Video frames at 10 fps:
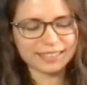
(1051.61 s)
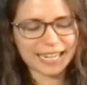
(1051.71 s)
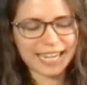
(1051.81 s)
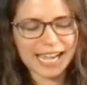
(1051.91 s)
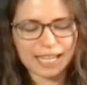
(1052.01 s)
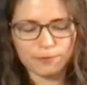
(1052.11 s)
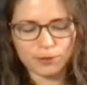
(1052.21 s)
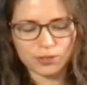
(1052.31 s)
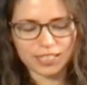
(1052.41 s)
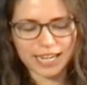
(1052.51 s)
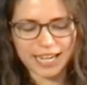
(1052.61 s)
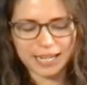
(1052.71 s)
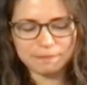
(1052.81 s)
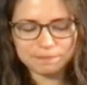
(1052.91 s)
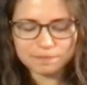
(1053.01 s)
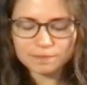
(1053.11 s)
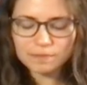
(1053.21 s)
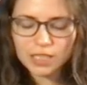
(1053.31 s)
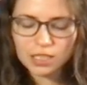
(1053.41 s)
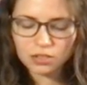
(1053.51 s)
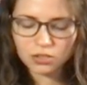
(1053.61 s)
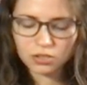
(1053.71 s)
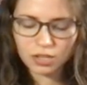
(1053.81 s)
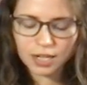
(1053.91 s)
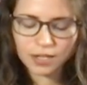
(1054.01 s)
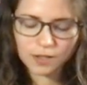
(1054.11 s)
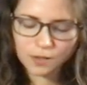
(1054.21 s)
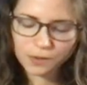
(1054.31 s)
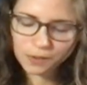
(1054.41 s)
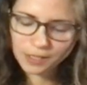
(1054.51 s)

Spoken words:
that I had for today. So,